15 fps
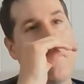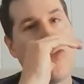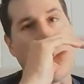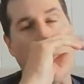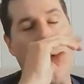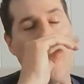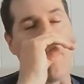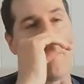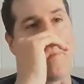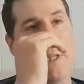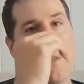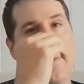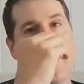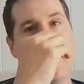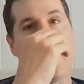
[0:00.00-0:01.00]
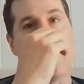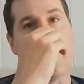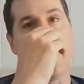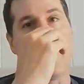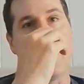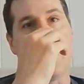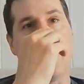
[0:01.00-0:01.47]
probably they're
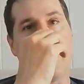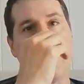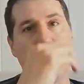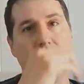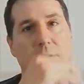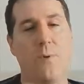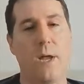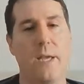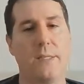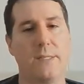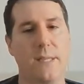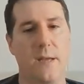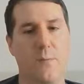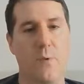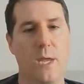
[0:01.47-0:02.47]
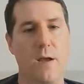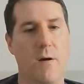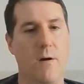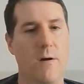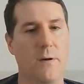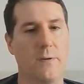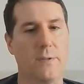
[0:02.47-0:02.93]
dealing with this in ways that we
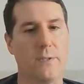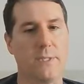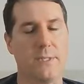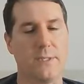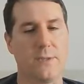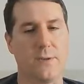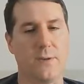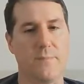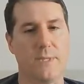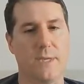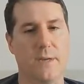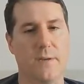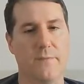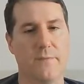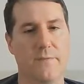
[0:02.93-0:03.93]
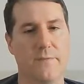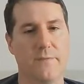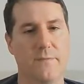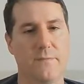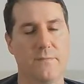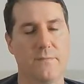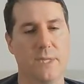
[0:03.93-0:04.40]
aren't in terms
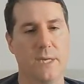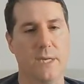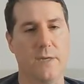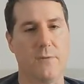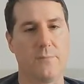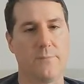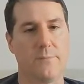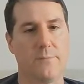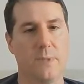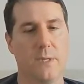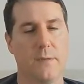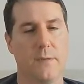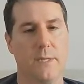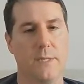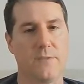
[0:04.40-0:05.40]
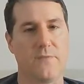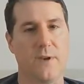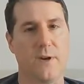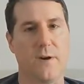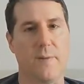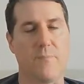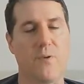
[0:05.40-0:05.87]
of, you know, it's
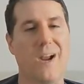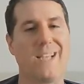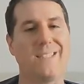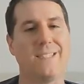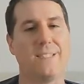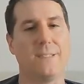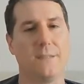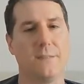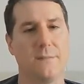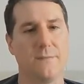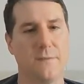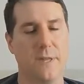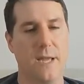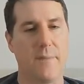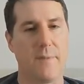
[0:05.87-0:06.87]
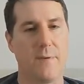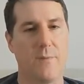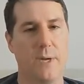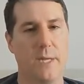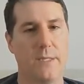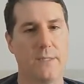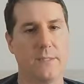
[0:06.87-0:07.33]
very present for them in
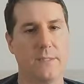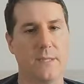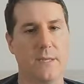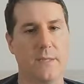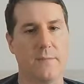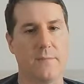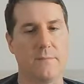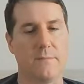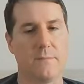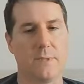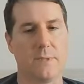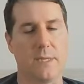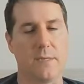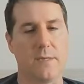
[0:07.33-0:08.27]
ways that like